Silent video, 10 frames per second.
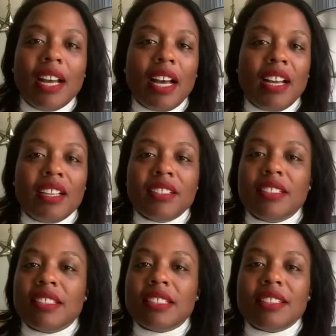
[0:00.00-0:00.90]
Uh,
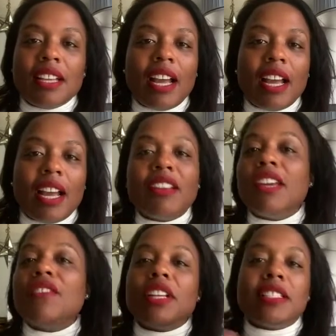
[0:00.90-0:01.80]
I
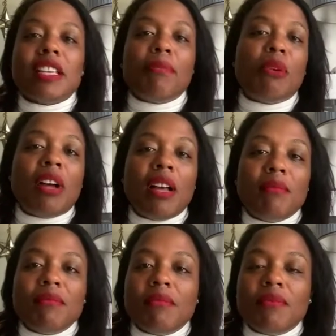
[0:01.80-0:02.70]
give you an example.
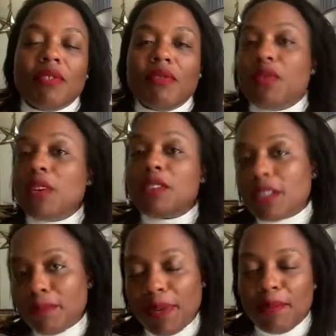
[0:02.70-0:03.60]
For
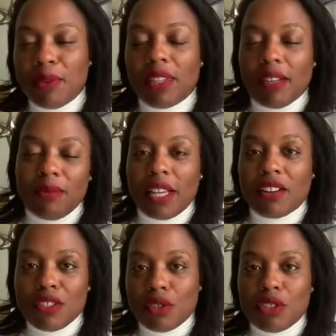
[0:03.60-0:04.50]
some people like that
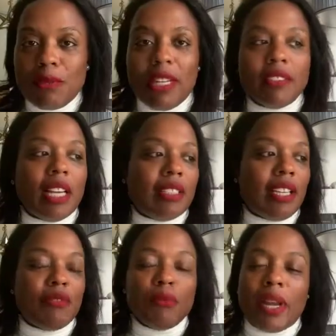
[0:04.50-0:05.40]
are on social media a lot,
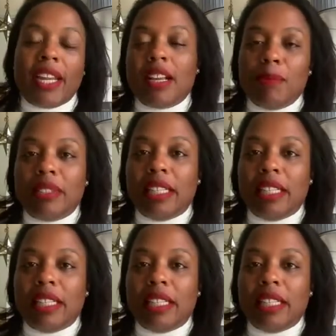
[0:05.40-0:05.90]
like waking up with